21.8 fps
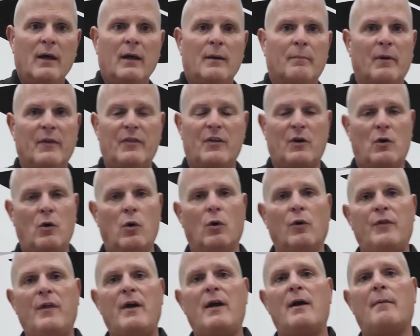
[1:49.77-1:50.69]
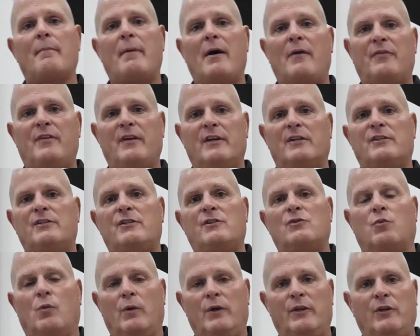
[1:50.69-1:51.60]
But the cool thing about this
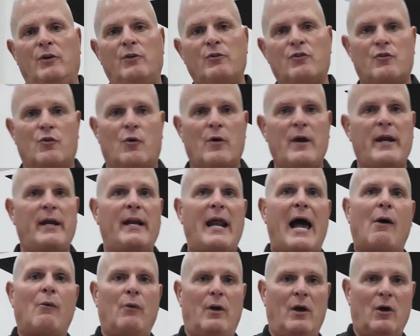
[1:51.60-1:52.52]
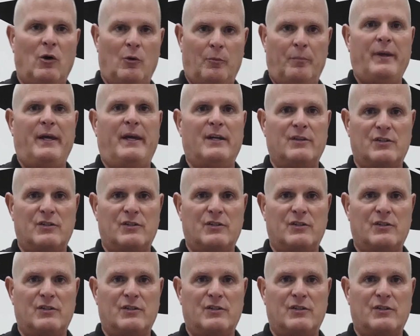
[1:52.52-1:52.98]
is when you trade out LP,